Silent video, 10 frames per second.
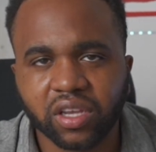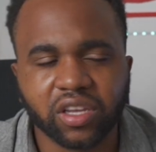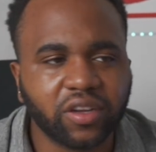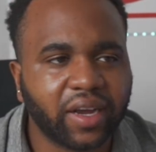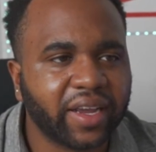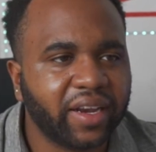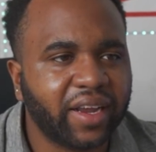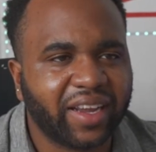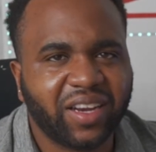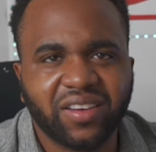I
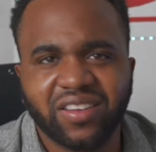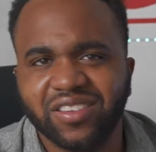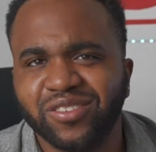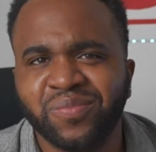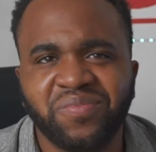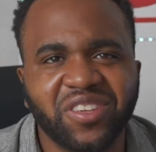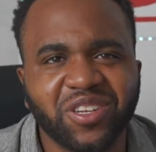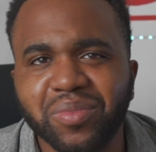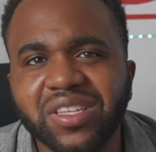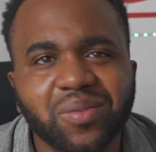
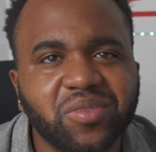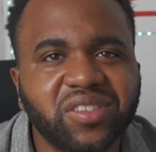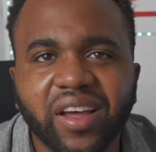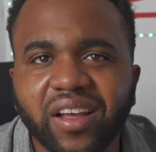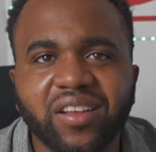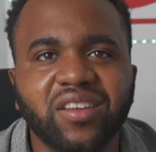can beat some style,